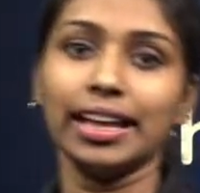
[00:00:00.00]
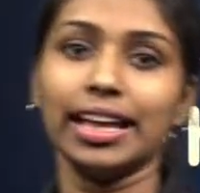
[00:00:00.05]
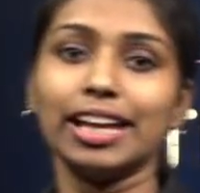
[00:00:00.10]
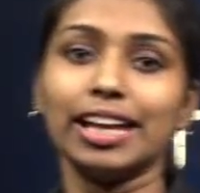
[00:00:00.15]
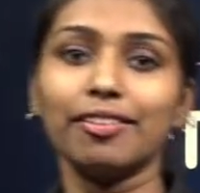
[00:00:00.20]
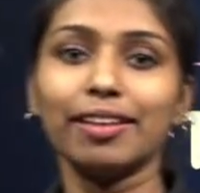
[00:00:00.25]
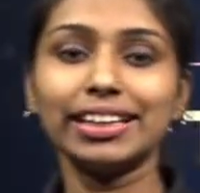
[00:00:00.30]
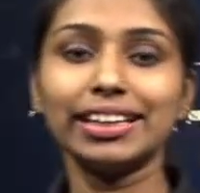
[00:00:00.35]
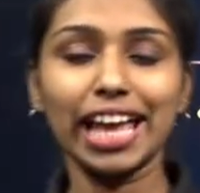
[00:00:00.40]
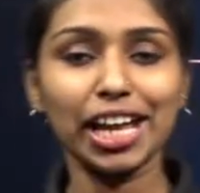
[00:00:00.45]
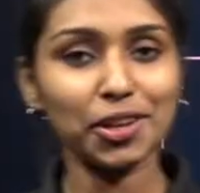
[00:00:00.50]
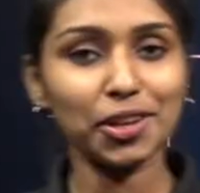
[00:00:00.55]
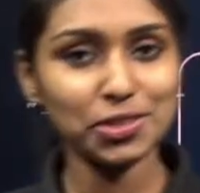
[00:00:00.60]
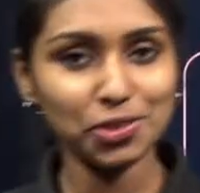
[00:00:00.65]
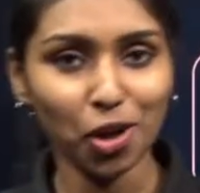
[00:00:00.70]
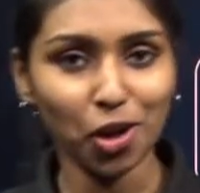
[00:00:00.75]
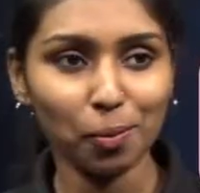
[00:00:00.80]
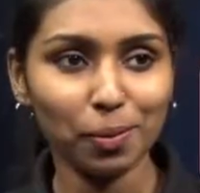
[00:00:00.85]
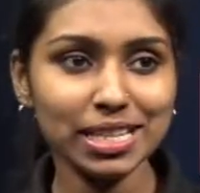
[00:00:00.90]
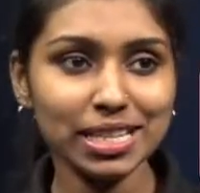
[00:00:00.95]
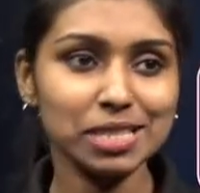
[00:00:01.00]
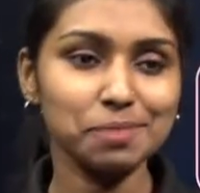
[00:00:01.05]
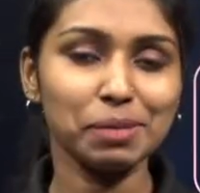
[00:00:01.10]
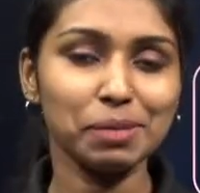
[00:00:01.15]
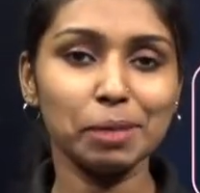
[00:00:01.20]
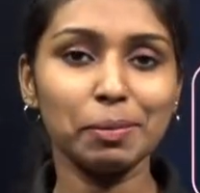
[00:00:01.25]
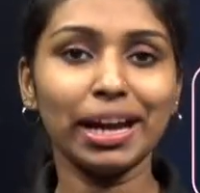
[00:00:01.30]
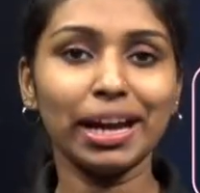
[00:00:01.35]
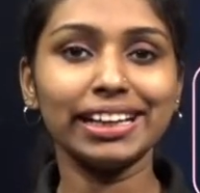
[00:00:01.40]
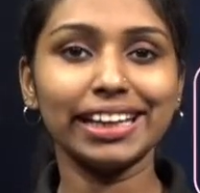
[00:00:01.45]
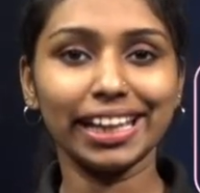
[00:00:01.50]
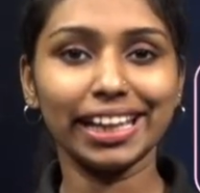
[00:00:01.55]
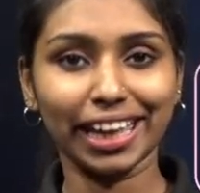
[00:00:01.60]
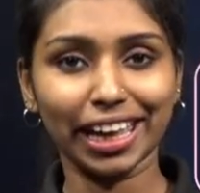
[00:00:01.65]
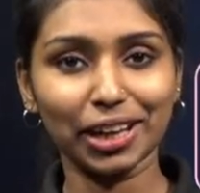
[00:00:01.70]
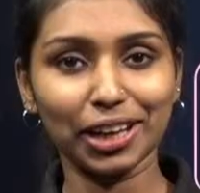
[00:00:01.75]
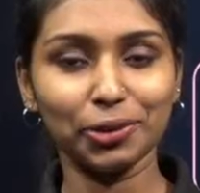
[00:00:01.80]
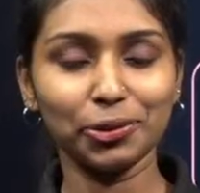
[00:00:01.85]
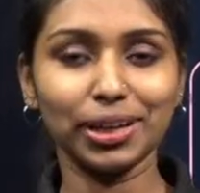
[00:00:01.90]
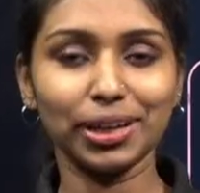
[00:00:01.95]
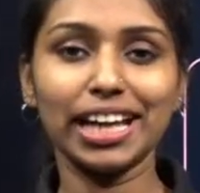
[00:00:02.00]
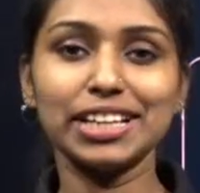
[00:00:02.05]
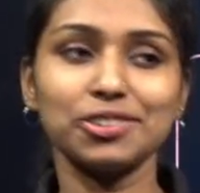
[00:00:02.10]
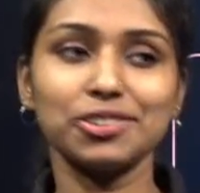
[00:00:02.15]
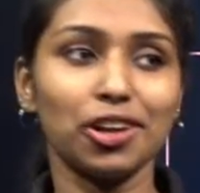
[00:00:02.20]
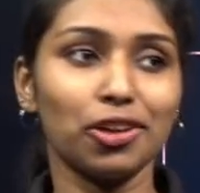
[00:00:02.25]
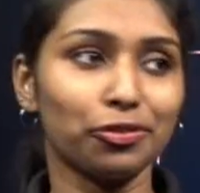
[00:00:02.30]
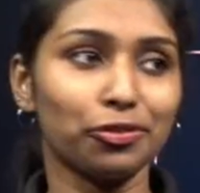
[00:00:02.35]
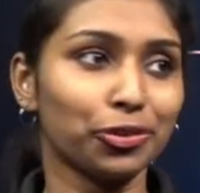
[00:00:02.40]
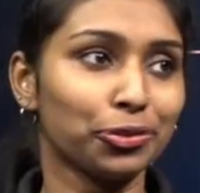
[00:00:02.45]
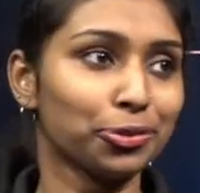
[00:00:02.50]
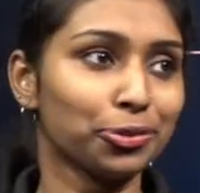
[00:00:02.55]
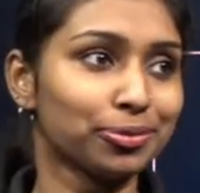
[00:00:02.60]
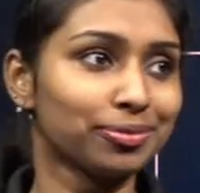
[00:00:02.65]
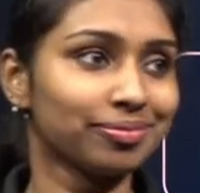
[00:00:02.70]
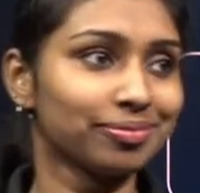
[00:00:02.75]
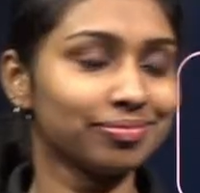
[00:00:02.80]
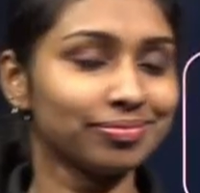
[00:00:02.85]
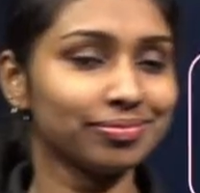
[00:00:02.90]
Anyway, thank you so much. Bye bye. Take care. Good night all of you.